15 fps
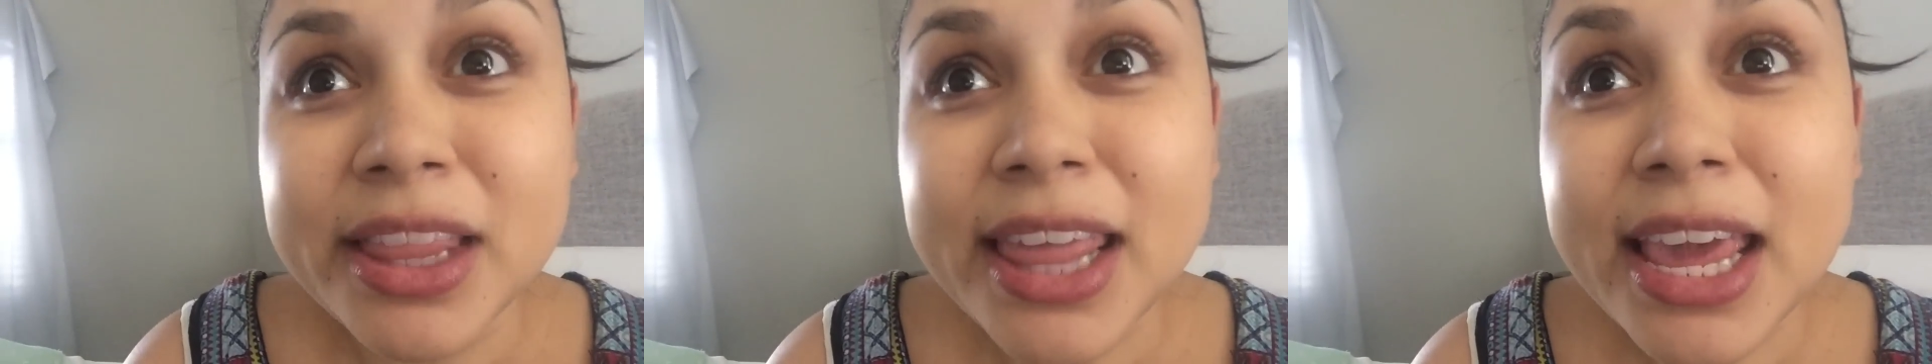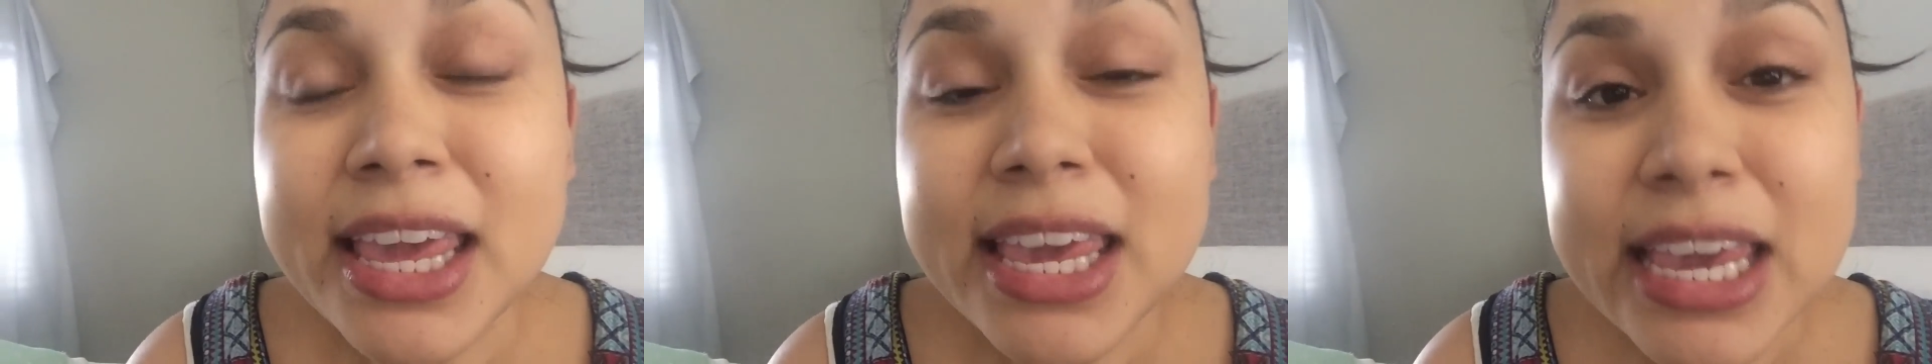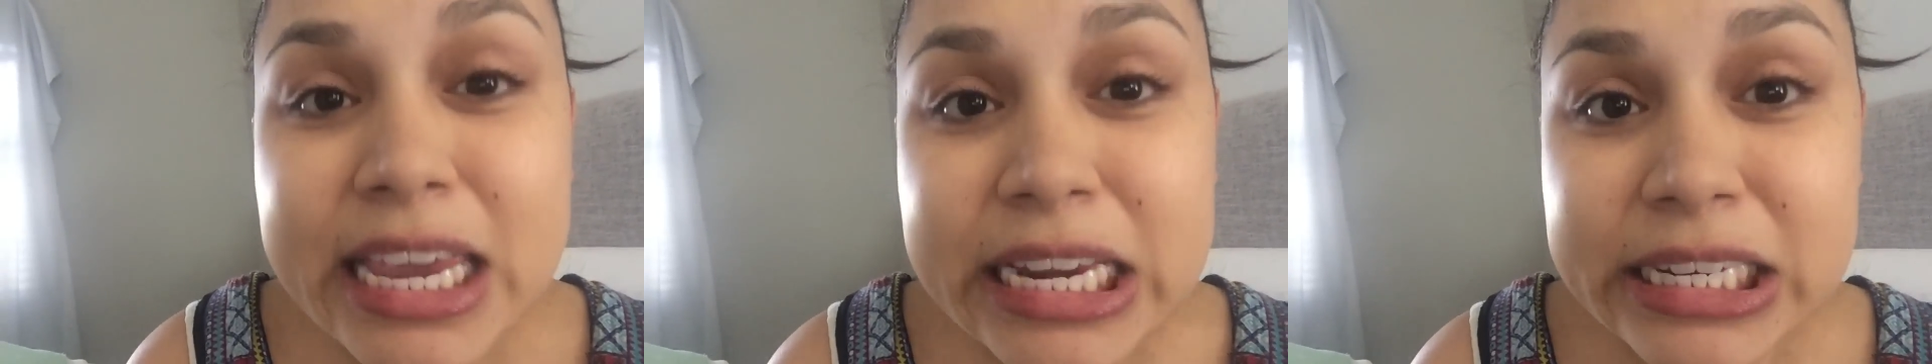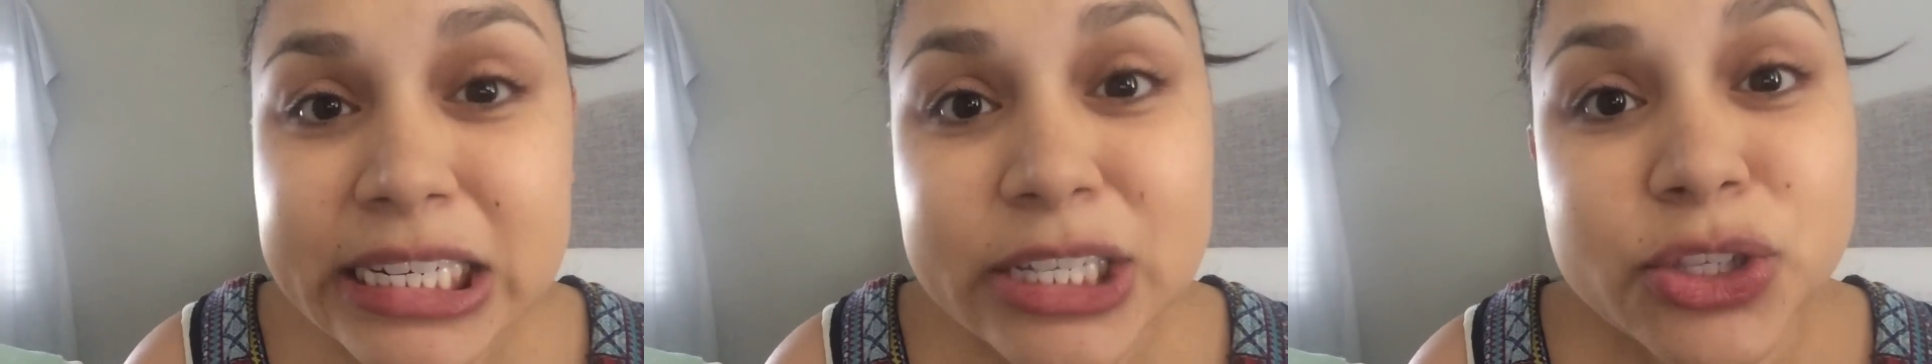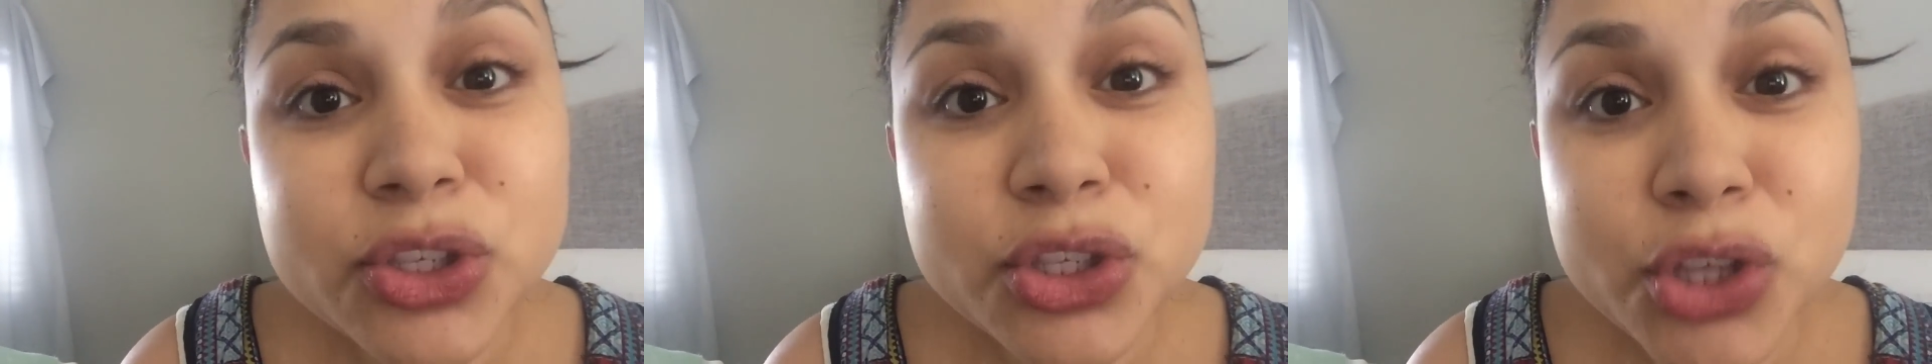they eat
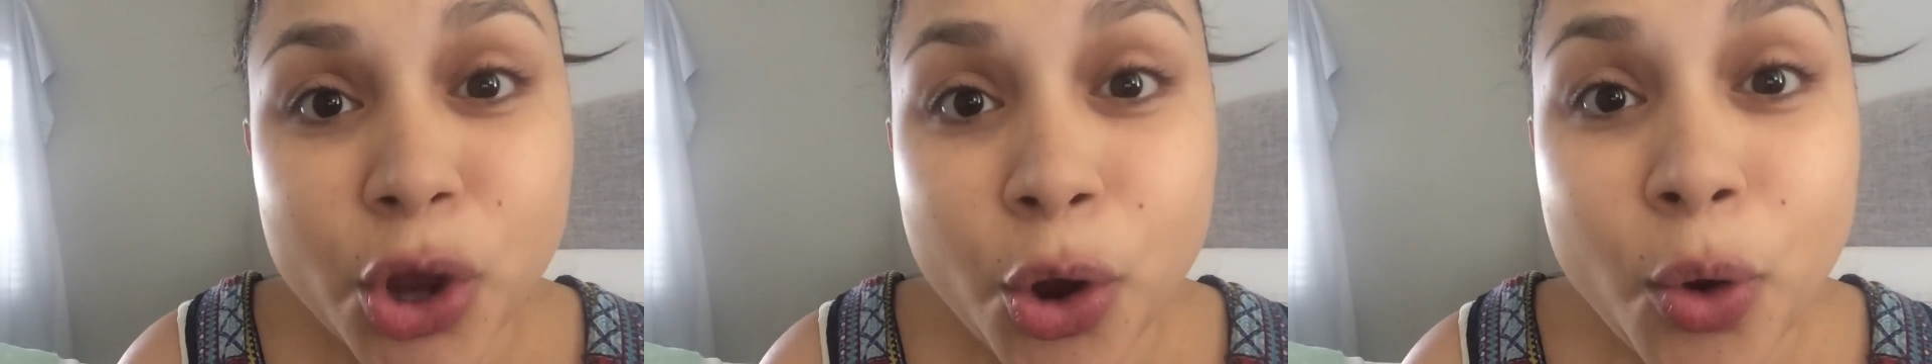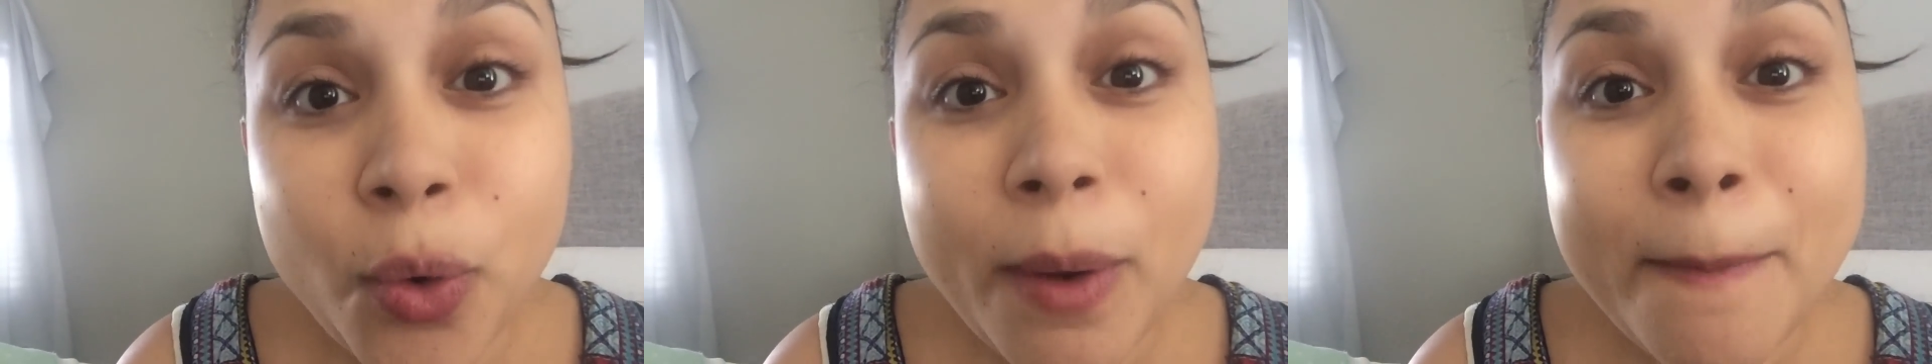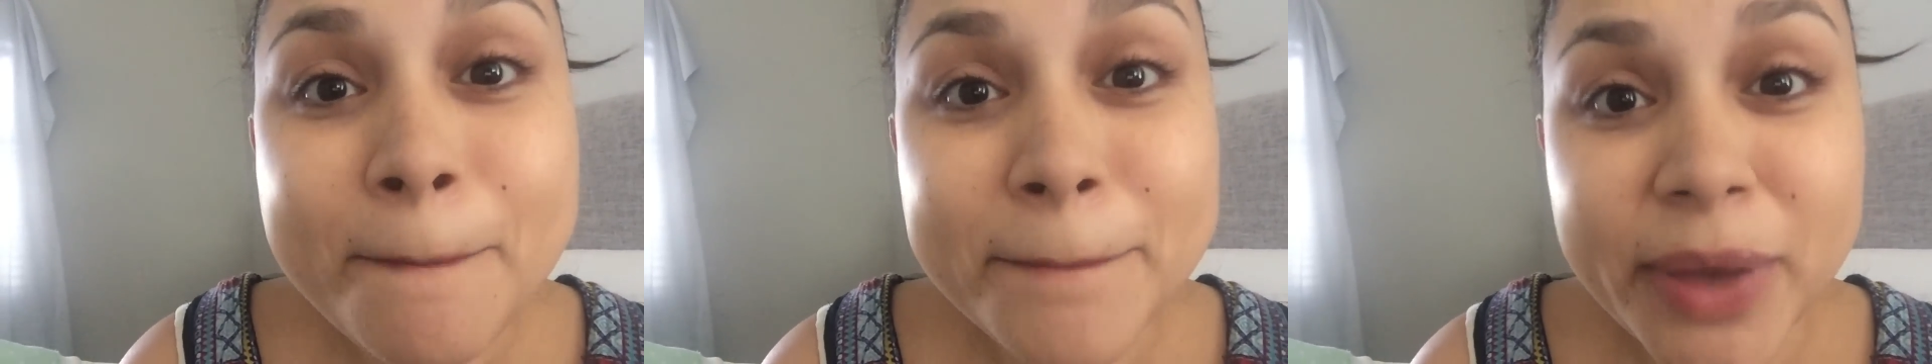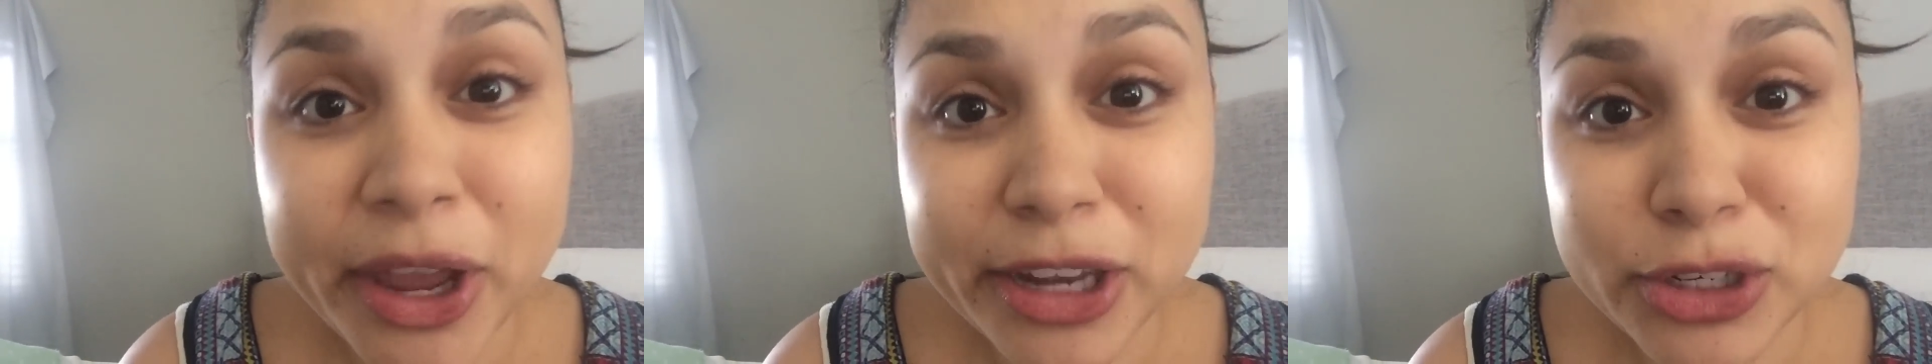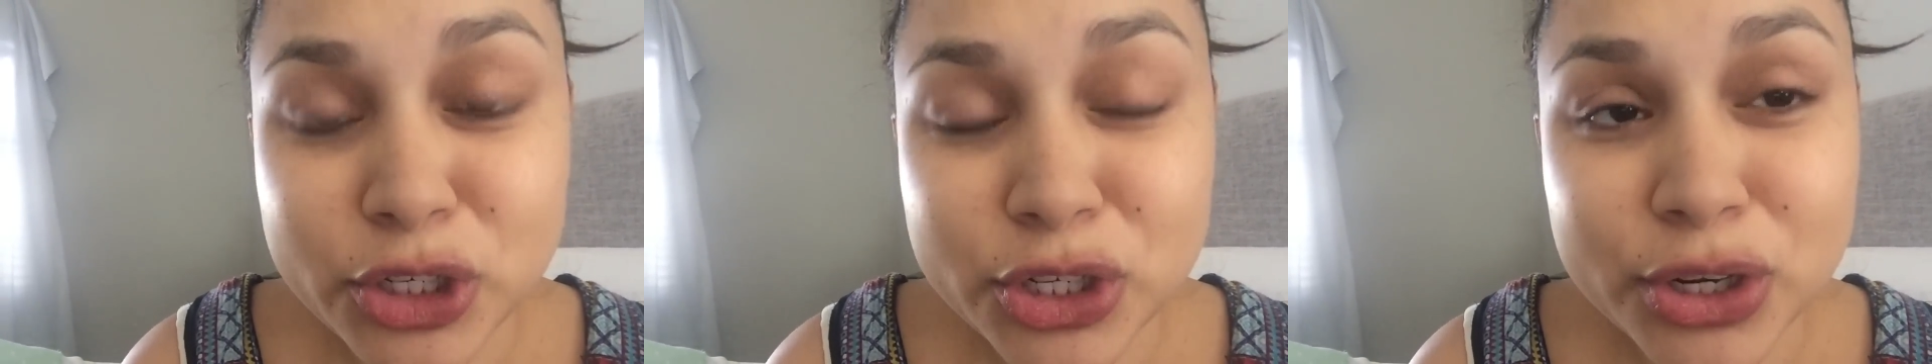so
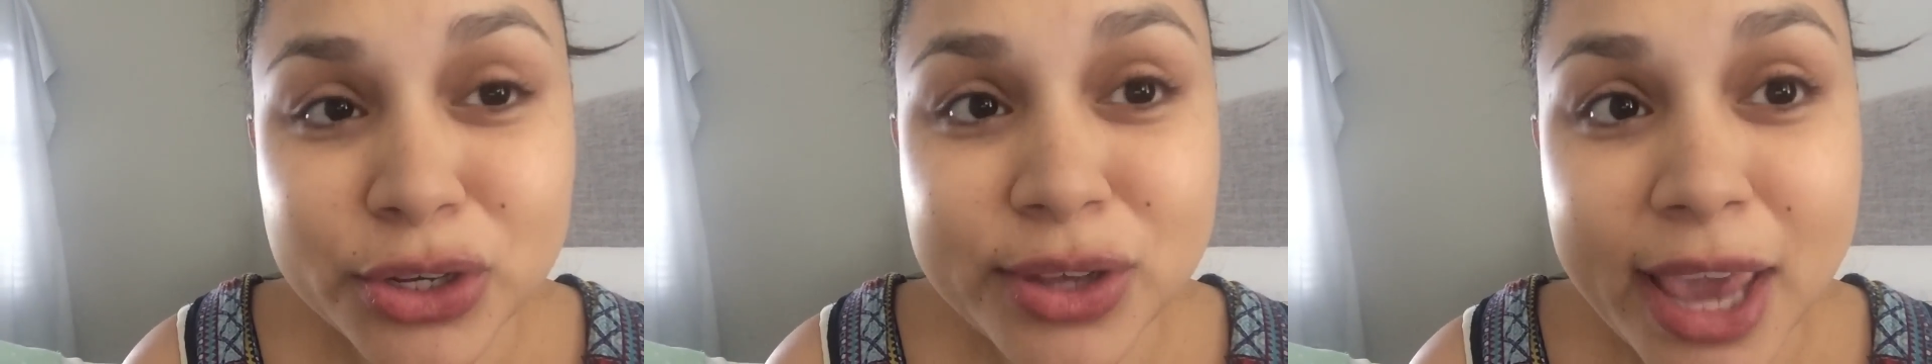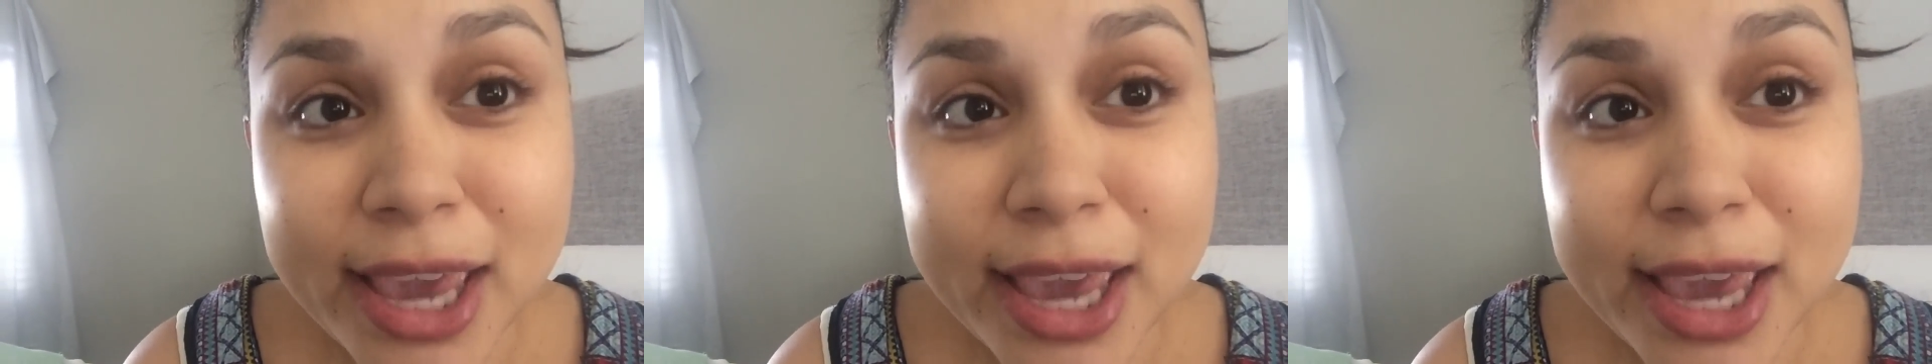much.